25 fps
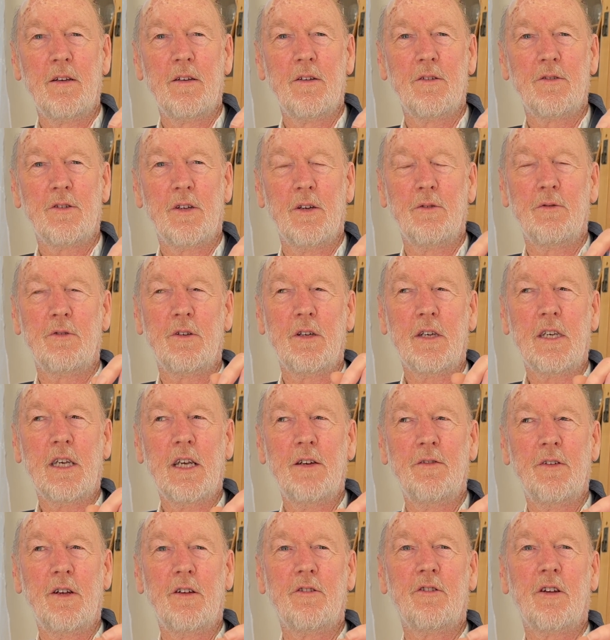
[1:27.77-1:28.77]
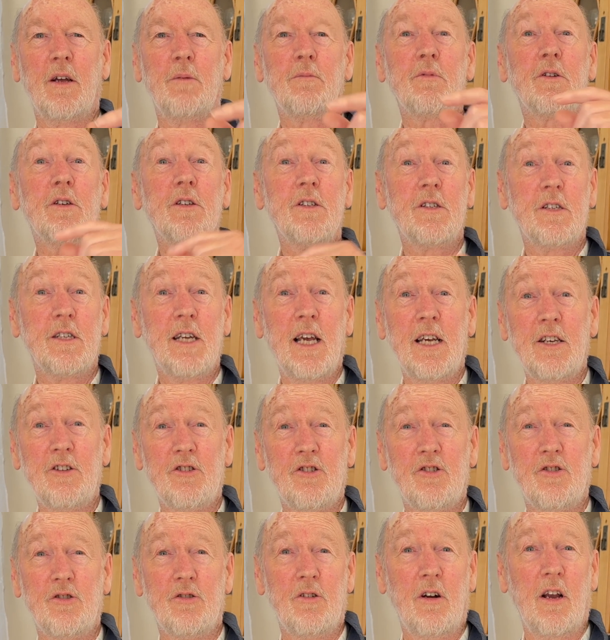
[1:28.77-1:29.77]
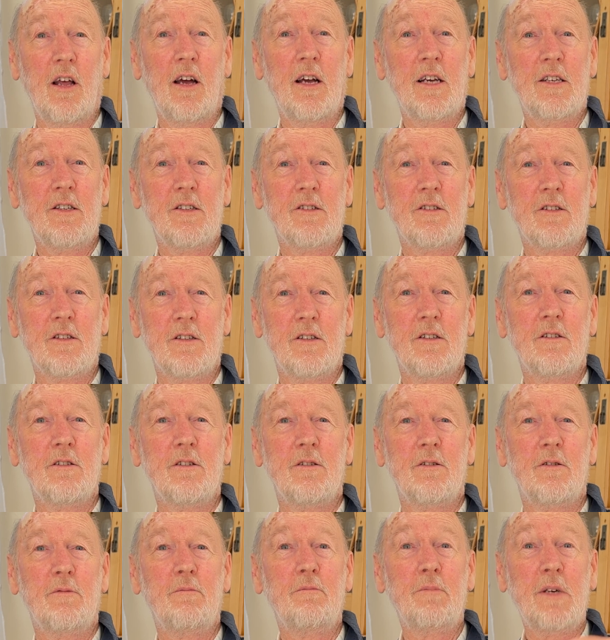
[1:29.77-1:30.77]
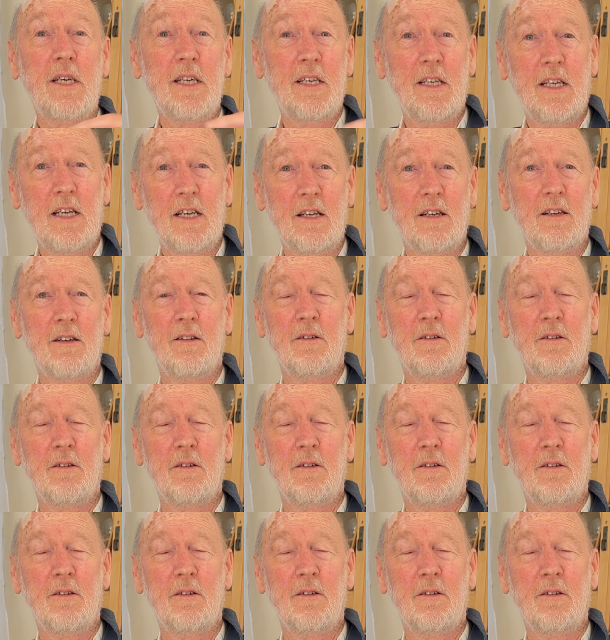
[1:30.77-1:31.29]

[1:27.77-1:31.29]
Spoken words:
so to give it some contextualized meaning.